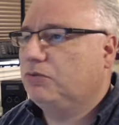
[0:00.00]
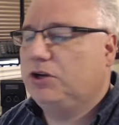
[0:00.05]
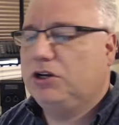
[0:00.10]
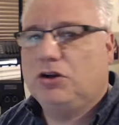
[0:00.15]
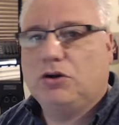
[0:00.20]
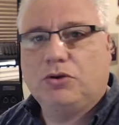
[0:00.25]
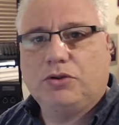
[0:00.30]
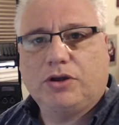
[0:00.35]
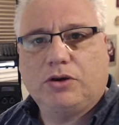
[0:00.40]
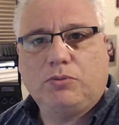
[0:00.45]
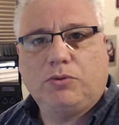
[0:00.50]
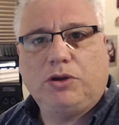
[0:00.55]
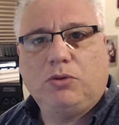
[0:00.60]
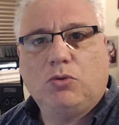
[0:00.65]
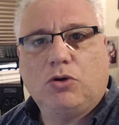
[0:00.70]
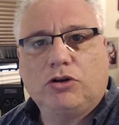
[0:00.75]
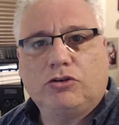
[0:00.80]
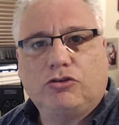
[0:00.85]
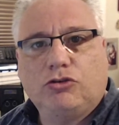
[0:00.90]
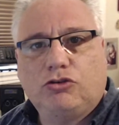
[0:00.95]
We know that we
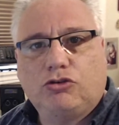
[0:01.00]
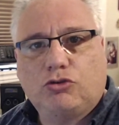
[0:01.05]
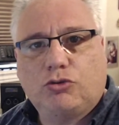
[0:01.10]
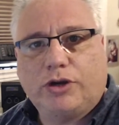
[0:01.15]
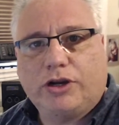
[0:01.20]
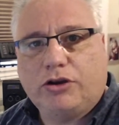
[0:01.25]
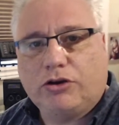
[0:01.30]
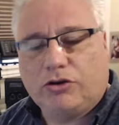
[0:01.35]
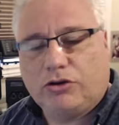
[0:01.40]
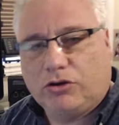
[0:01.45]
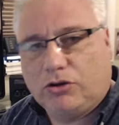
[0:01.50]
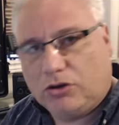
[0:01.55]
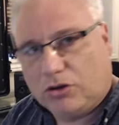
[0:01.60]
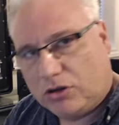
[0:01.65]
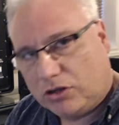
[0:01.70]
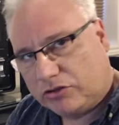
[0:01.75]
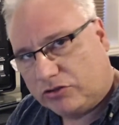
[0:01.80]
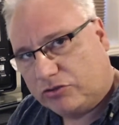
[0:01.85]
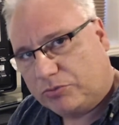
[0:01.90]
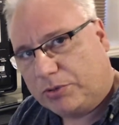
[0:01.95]
want to trigger
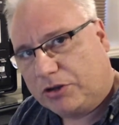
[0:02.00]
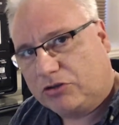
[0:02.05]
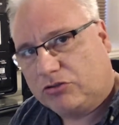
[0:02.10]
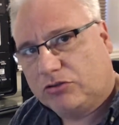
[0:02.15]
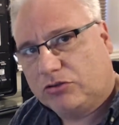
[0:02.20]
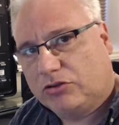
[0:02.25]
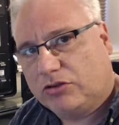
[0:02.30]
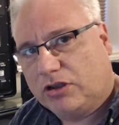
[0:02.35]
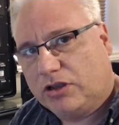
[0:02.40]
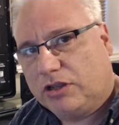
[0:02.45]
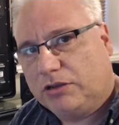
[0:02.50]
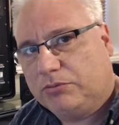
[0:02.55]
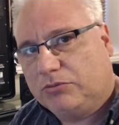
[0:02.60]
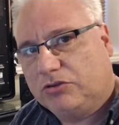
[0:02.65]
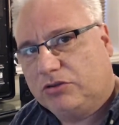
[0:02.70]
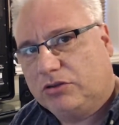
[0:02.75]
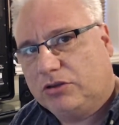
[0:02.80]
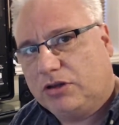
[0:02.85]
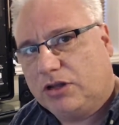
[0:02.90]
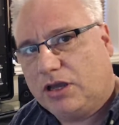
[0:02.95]
on special times
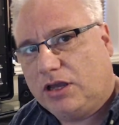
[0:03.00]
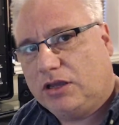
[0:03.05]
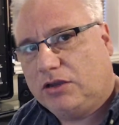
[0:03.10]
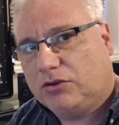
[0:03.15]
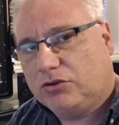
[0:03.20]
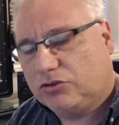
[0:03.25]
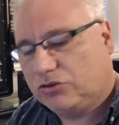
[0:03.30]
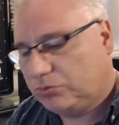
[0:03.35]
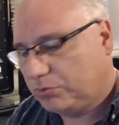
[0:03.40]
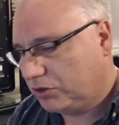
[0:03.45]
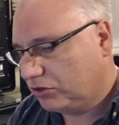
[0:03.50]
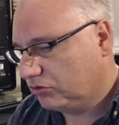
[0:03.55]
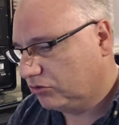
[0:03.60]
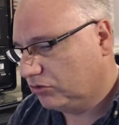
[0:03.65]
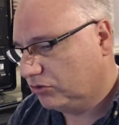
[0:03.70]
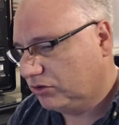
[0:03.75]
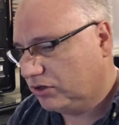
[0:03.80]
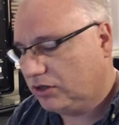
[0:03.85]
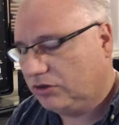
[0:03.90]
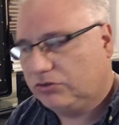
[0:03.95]
of the day or
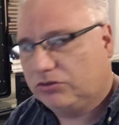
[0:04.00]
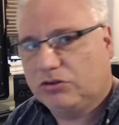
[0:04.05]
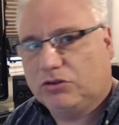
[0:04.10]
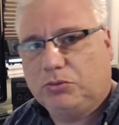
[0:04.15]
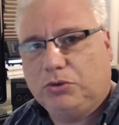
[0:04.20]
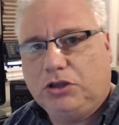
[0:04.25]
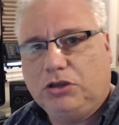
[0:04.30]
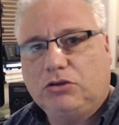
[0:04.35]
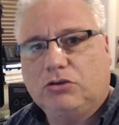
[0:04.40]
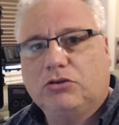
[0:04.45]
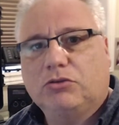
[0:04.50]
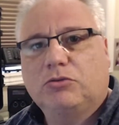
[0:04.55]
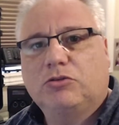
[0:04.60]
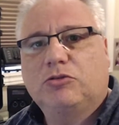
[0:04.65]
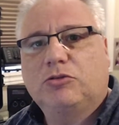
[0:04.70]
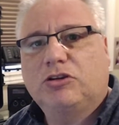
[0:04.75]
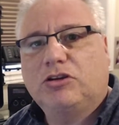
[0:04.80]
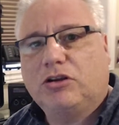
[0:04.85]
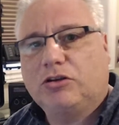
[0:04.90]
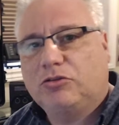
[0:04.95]
special days of the week or
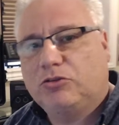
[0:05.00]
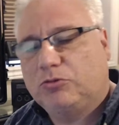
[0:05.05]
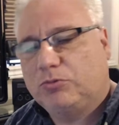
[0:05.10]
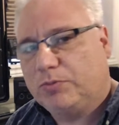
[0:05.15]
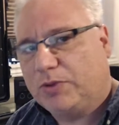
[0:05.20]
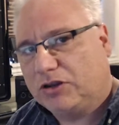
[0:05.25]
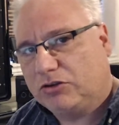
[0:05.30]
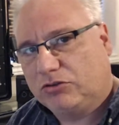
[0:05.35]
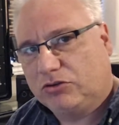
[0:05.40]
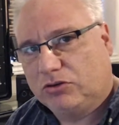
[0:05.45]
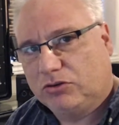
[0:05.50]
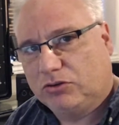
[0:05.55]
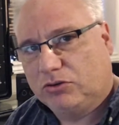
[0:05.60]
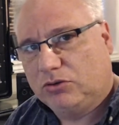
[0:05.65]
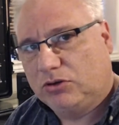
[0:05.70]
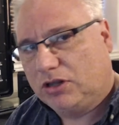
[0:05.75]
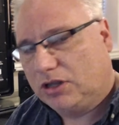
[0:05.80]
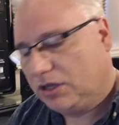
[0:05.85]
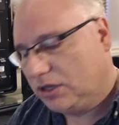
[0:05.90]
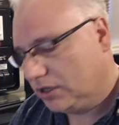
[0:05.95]

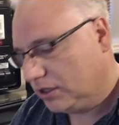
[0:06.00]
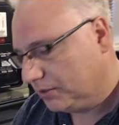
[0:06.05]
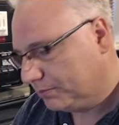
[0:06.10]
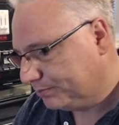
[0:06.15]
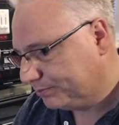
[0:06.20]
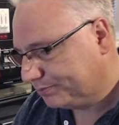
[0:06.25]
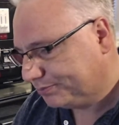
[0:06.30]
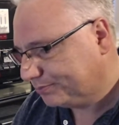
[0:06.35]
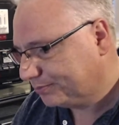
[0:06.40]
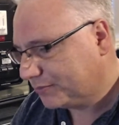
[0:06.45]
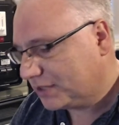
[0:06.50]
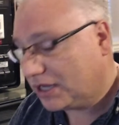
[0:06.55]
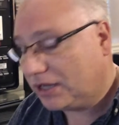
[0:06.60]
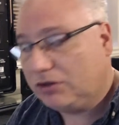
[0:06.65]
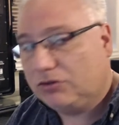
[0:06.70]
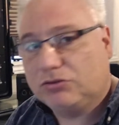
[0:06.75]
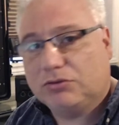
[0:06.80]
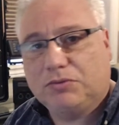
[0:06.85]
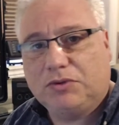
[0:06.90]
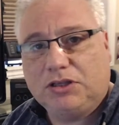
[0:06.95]
special
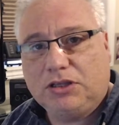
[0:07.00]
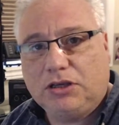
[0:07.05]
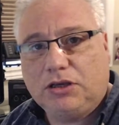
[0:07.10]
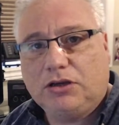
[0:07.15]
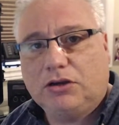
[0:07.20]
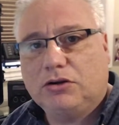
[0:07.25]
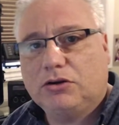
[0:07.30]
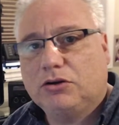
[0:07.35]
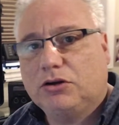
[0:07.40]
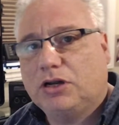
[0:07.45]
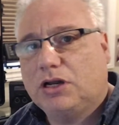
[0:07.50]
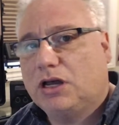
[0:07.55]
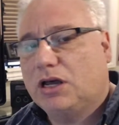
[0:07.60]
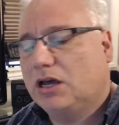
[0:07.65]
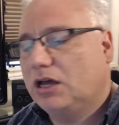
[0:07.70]
days of the year